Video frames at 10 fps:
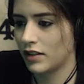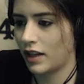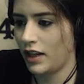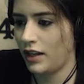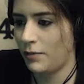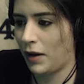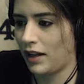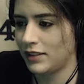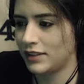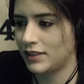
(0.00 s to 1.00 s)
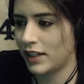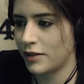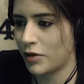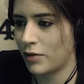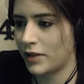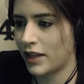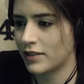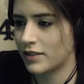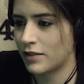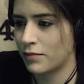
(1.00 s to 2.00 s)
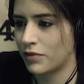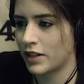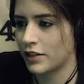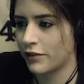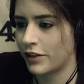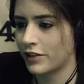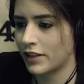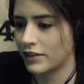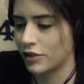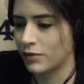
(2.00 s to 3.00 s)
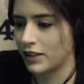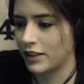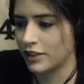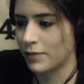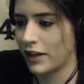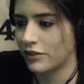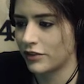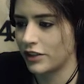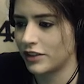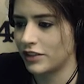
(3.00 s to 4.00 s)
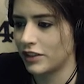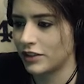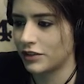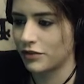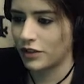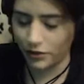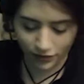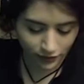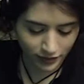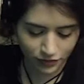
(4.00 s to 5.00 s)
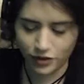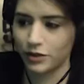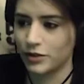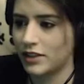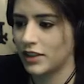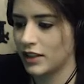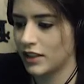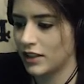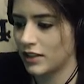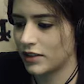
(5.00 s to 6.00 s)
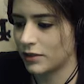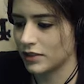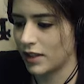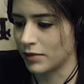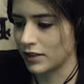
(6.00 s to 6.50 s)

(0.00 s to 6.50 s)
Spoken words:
A heady pollen scent permeates the bridge, fierce as looming lilies. Backs return to Sultan's roost. No, stop